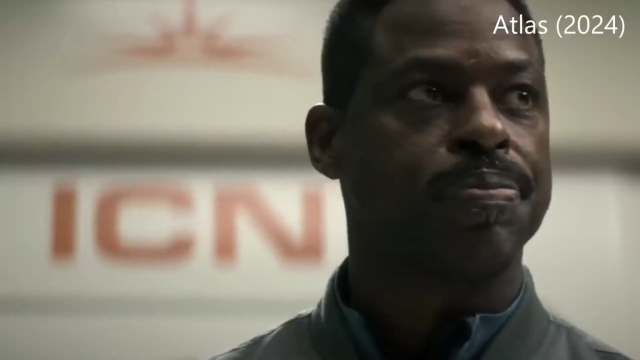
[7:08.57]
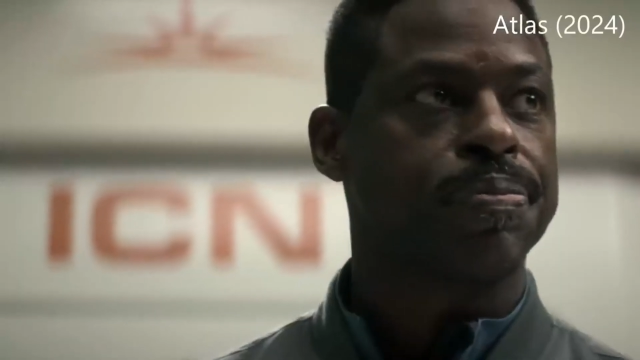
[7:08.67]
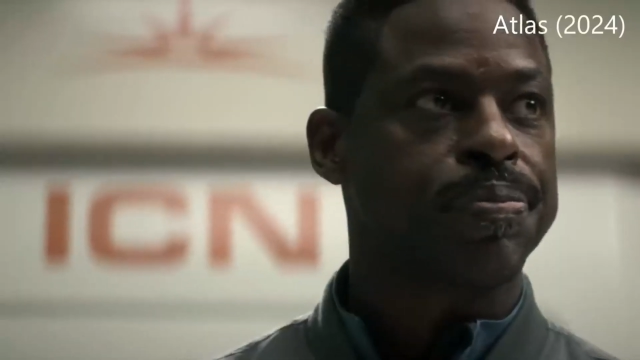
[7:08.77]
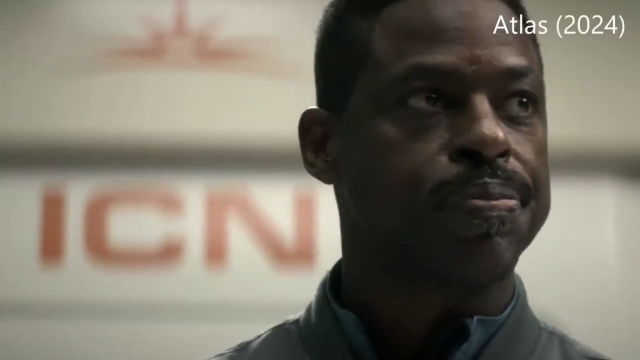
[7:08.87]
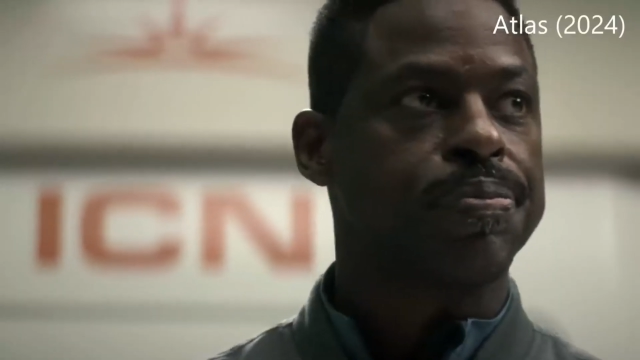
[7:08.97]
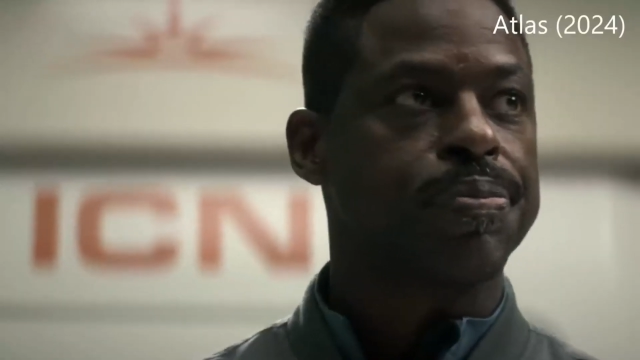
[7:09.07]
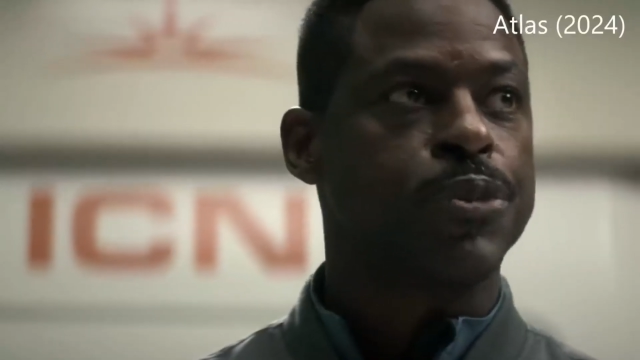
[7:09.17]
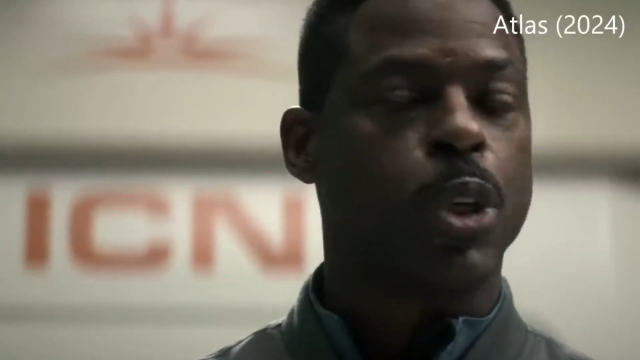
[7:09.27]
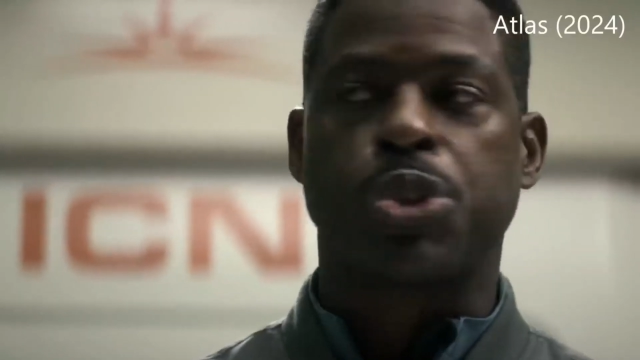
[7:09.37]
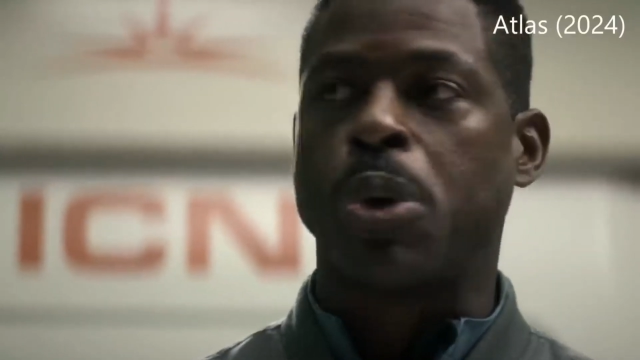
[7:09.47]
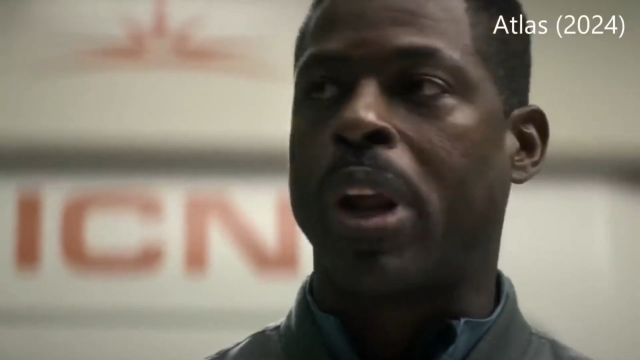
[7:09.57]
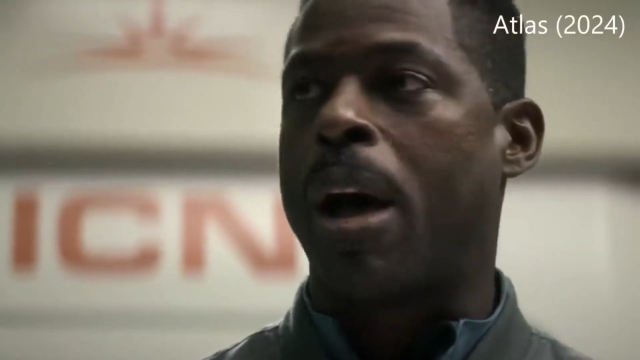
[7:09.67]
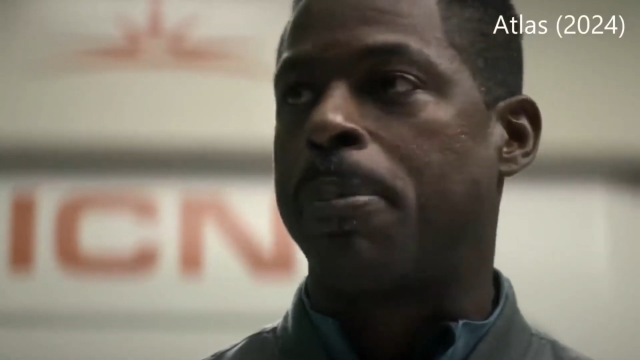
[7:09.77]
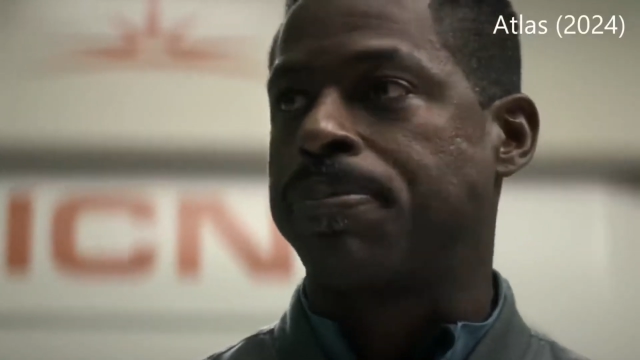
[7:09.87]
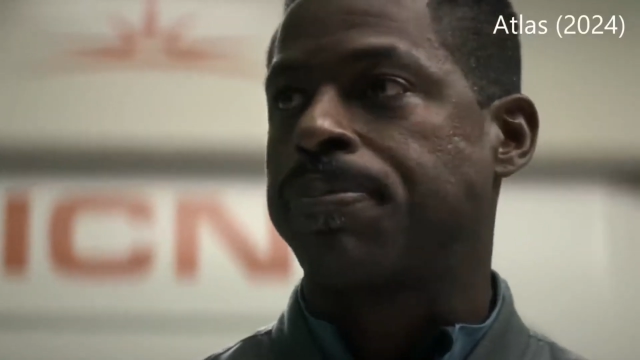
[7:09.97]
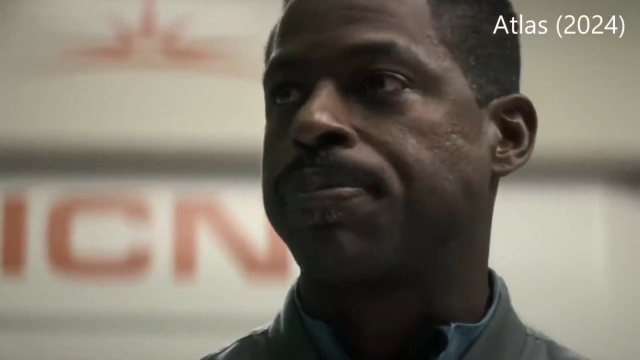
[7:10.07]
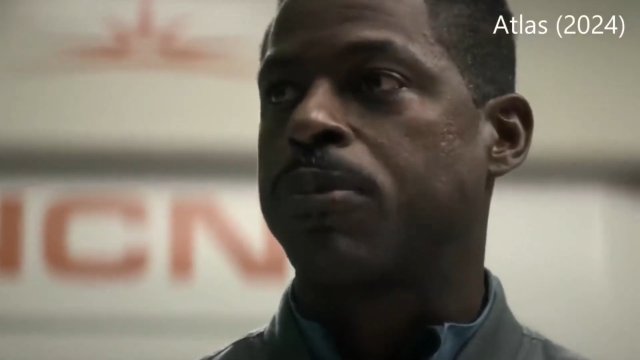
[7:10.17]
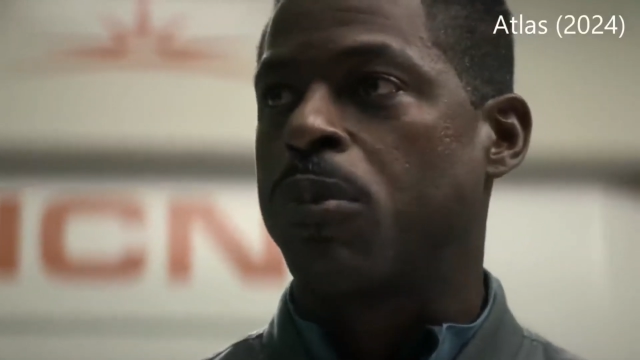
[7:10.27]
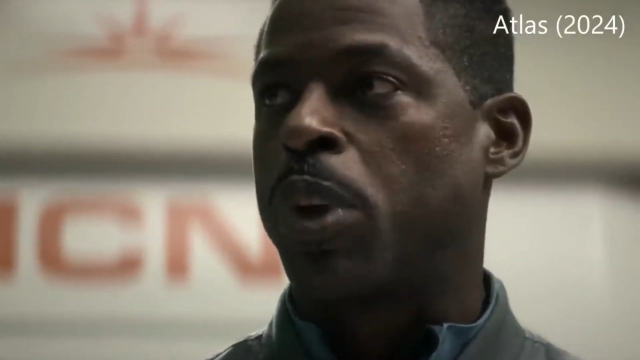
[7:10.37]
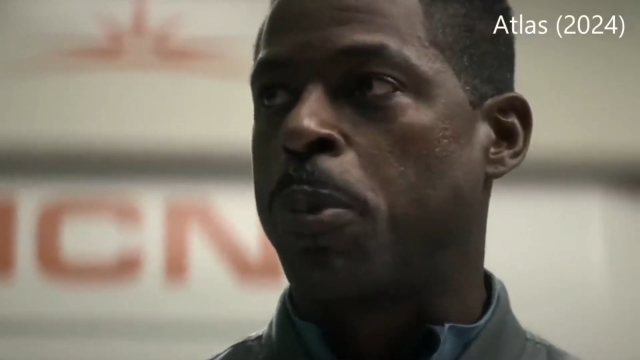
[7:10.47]
And if your devices are hacked,
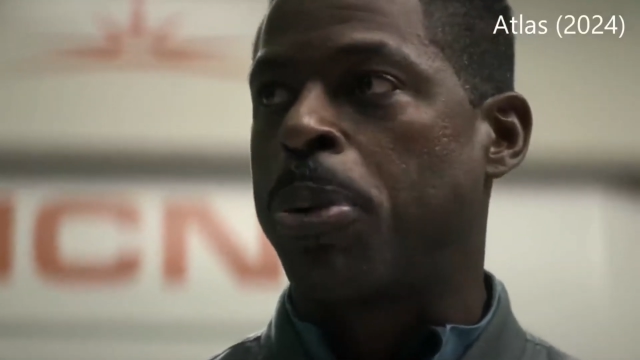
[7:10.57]
then you are